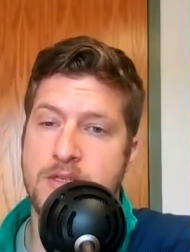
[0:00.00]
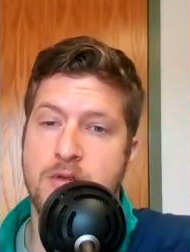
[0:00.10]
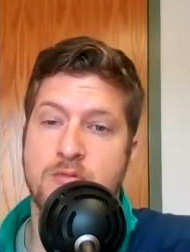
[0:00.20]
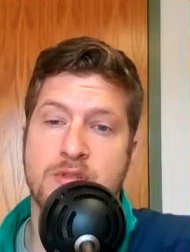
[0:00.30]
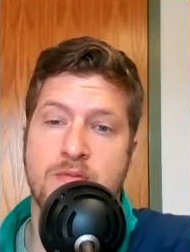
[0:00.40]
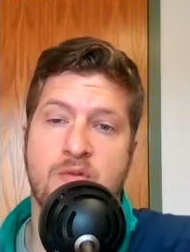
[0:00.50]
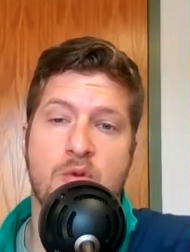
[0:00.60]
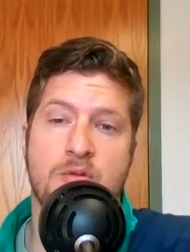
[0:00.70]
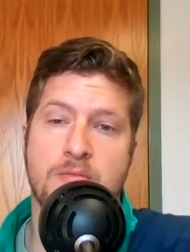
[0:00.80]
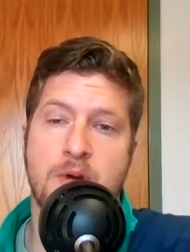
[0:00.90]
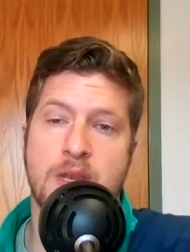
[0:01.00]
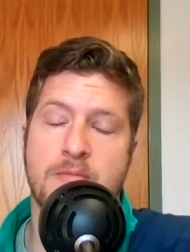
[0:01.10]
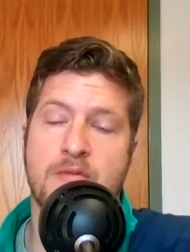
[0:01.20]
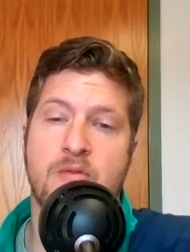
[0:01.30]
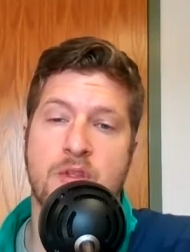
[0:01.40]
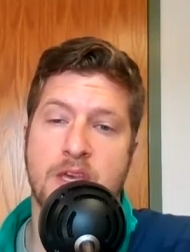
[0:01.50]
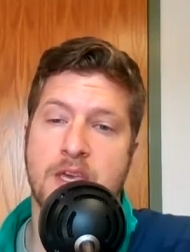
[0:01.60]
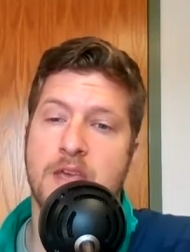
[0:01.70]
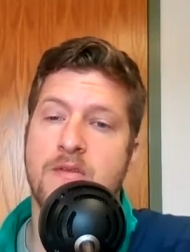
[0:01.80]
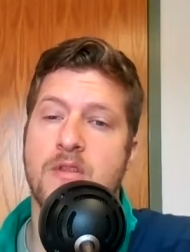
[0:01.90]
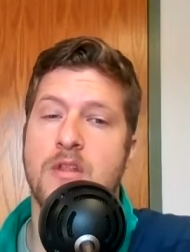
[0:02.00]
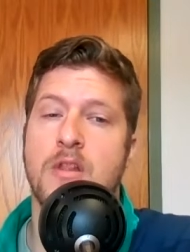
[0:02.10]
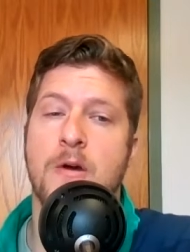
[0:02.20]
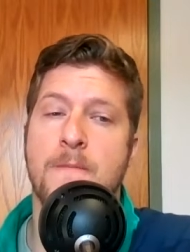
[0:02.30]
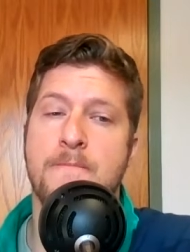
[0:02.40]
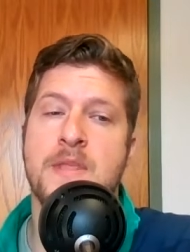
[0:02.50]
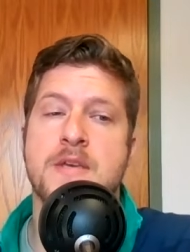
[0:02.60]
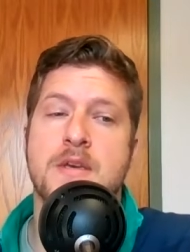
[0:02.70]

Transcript: So they want some forward money before they can give you the loan.